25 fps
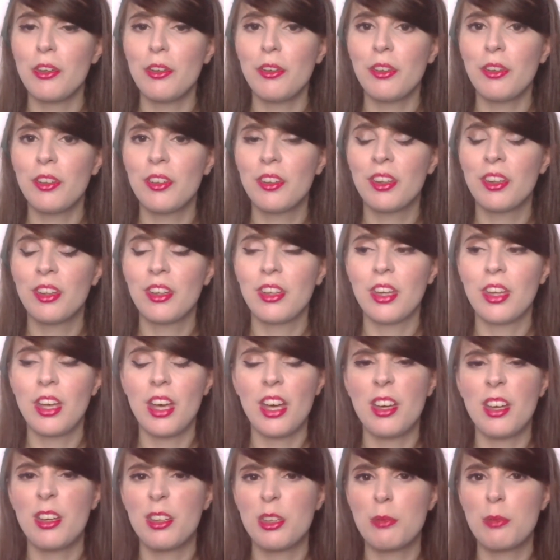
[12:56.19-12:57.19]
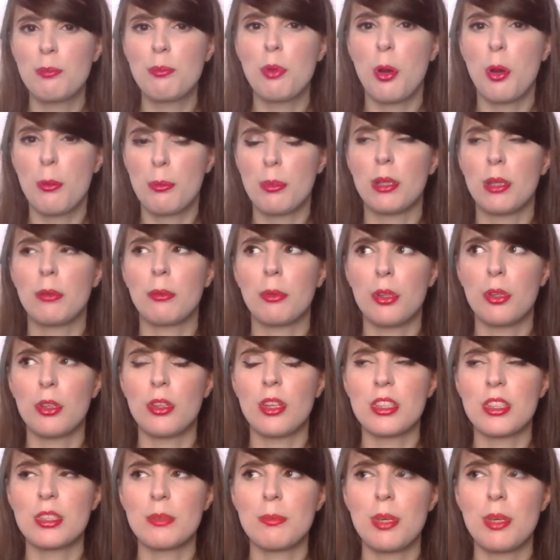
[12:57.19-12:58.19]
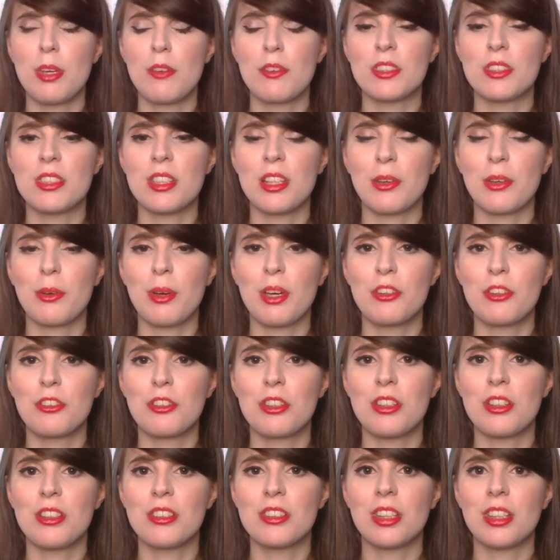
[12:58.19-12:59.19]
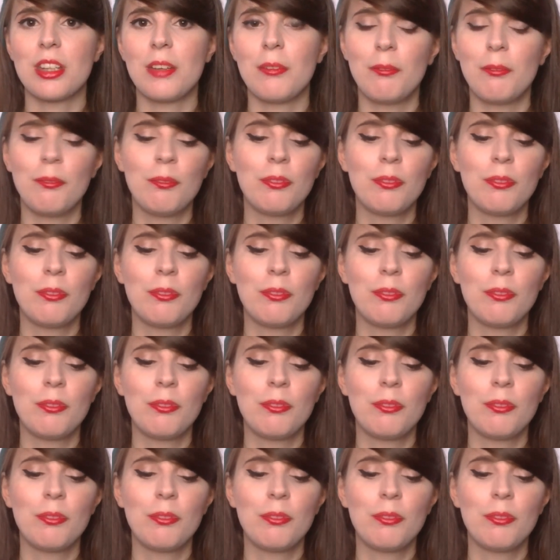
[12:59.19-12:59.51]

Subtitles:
You probably would. That's a bit of a silly question, isn't it?